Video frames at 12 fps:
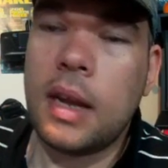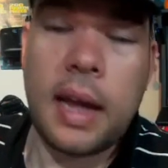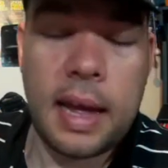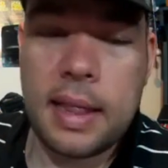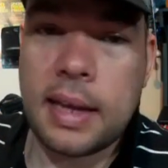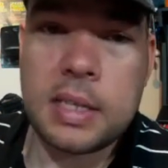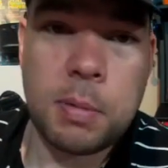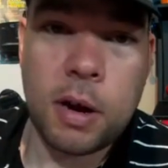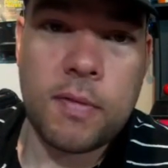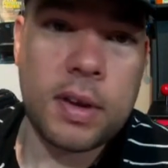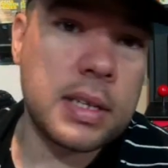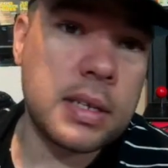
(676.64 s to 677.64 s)
And that's
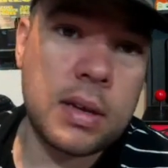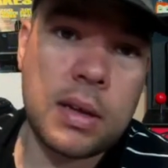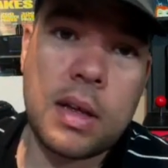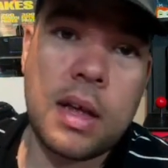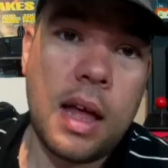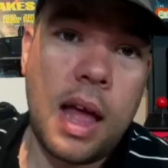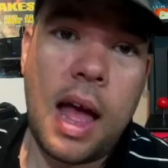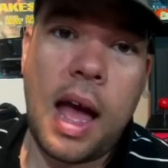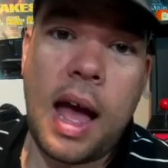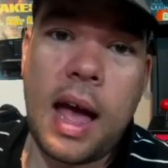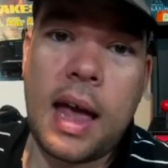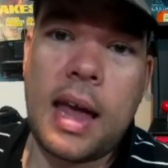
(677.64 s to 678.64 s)
perfect.
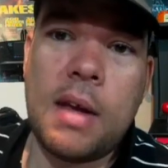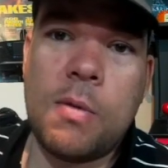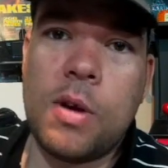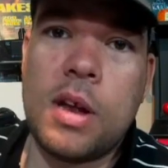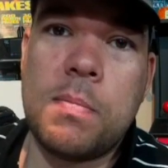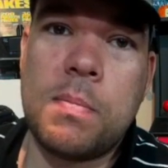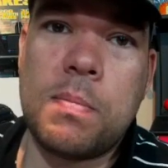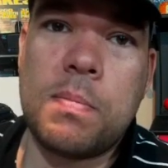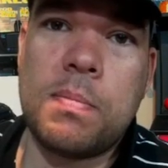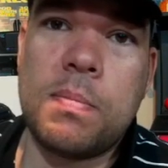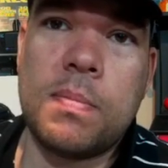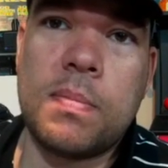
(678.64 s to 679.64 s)
It would,
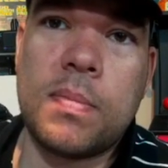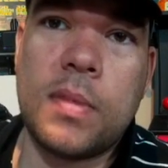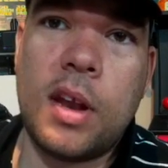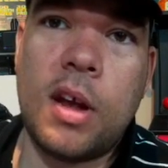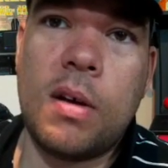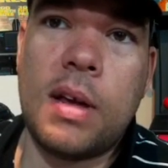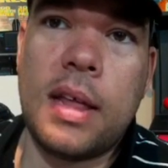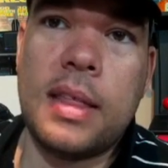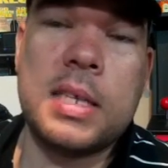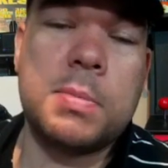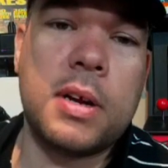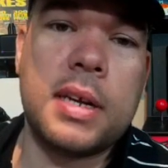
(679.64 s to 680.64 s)
you know, at
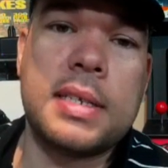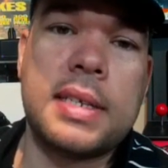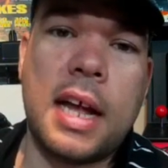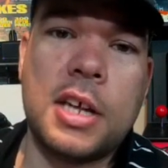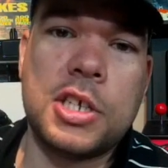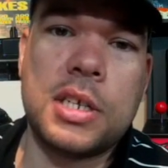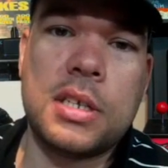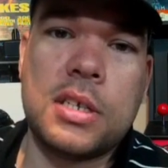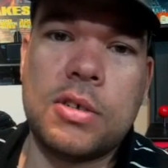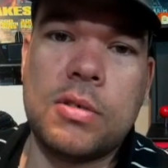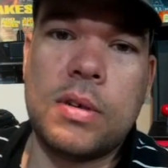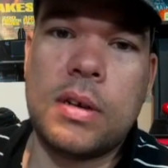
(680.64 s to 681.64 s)
least bring nostalgia
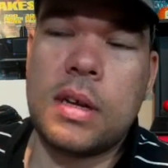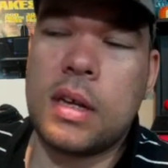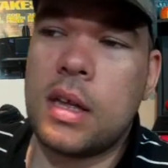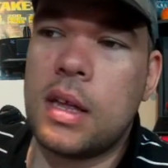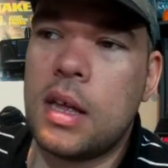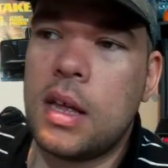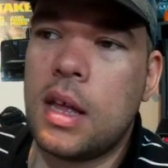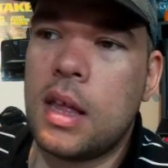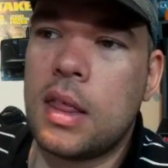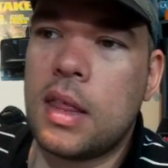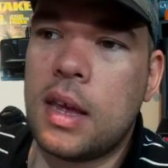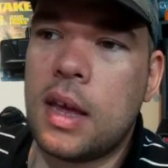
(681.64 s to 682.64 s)
to
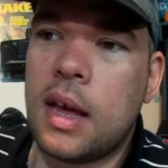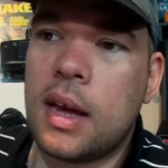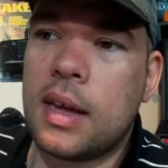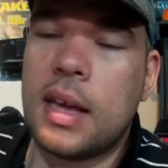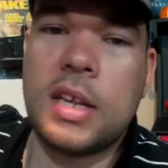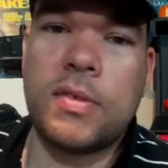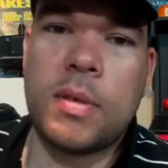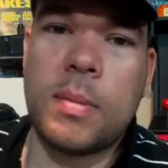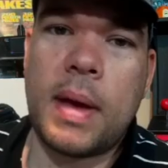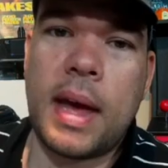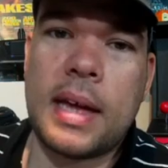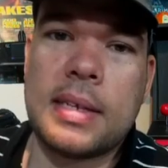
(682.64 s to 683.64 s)
the uh, kids from the
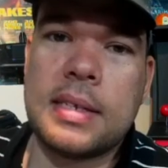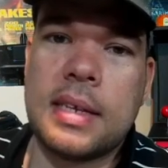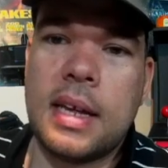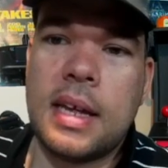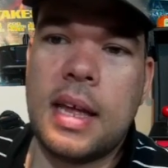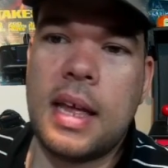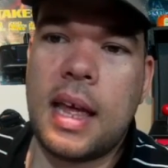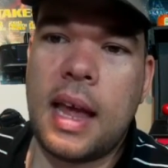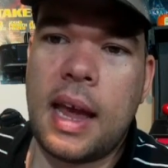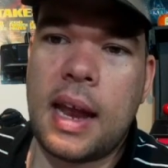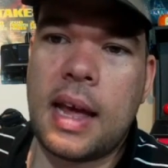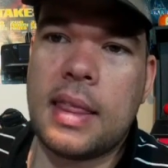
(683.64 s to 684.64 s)
past.
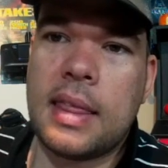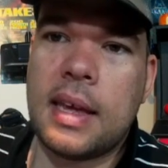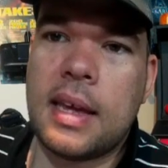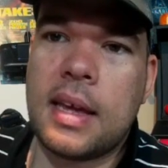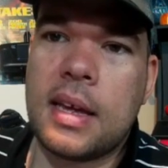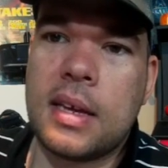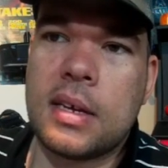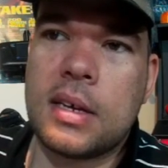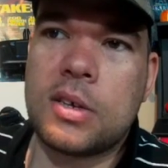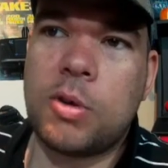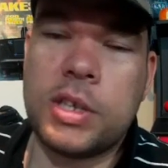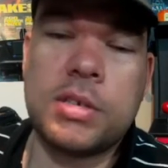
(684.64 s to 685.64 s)
And I think
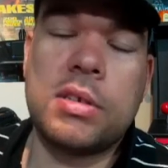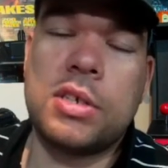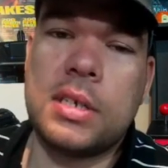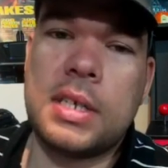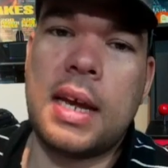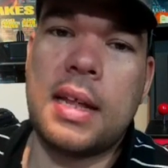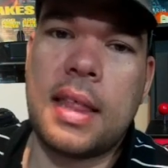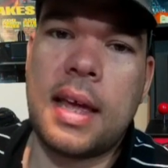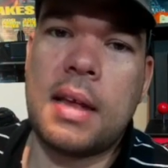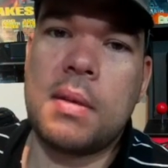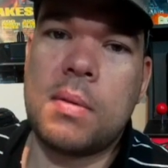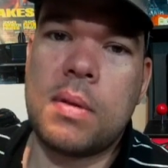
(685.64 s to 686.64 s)
Toys R Us should take that